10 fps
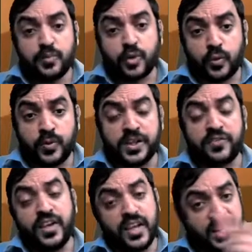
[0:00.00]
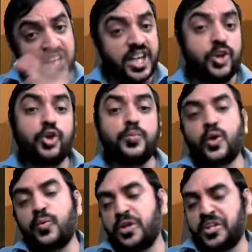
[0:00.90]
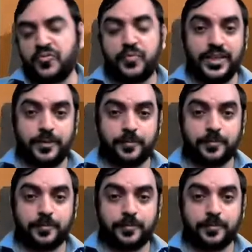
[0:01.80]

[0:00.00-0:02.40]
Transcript: probability of A into probability of B.